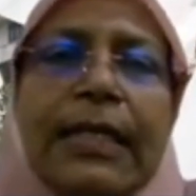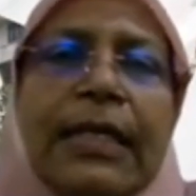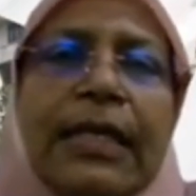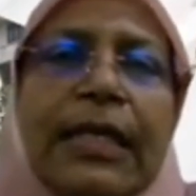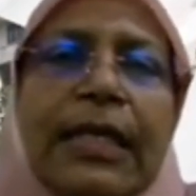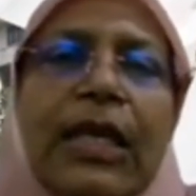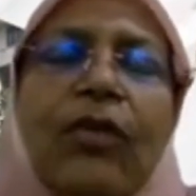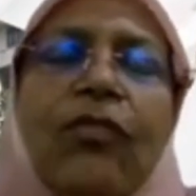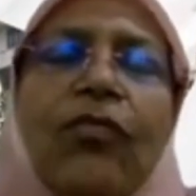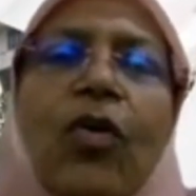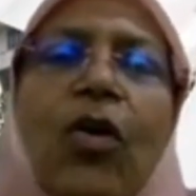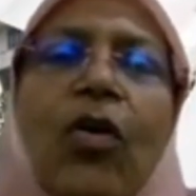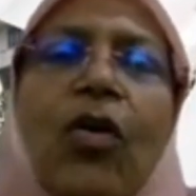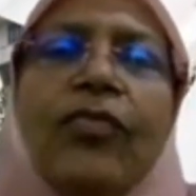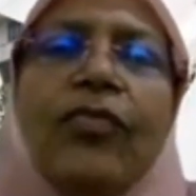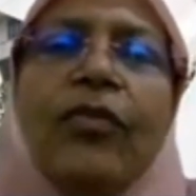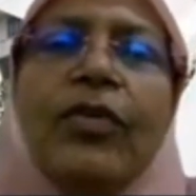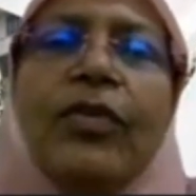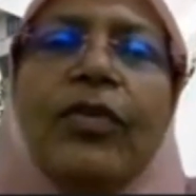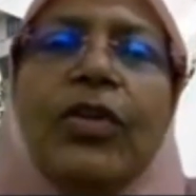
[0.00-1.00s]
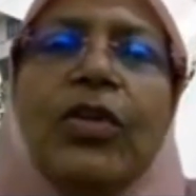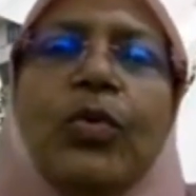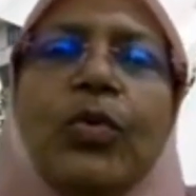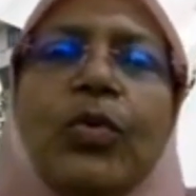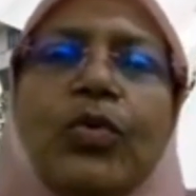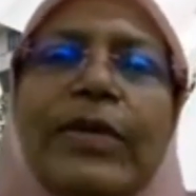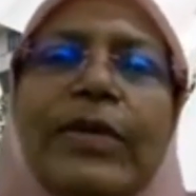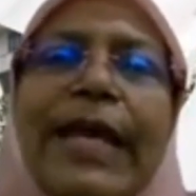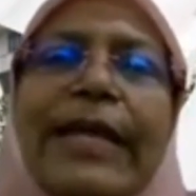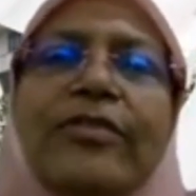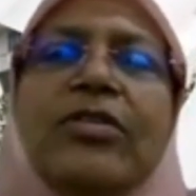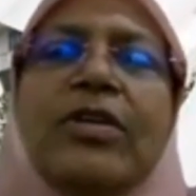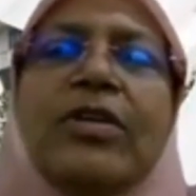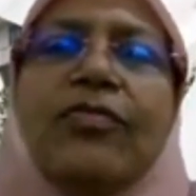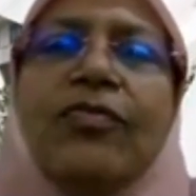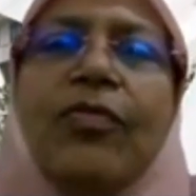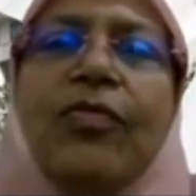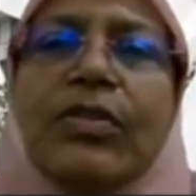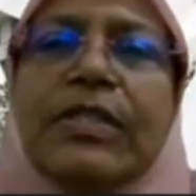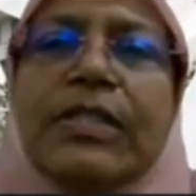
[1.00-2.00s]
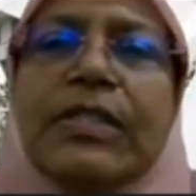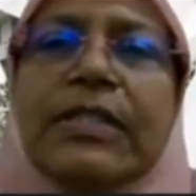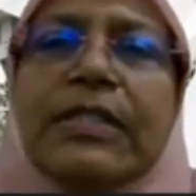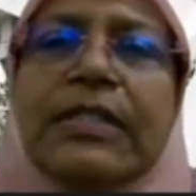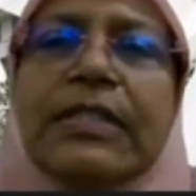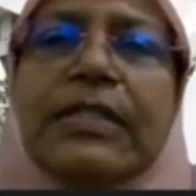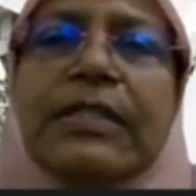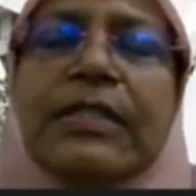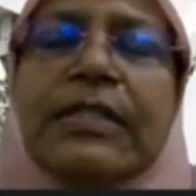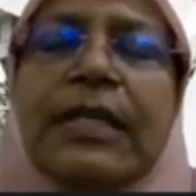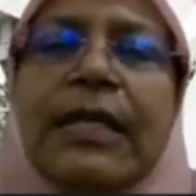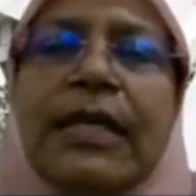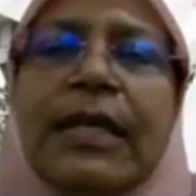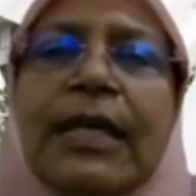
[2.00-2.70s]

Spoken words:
evolved due to natural forces.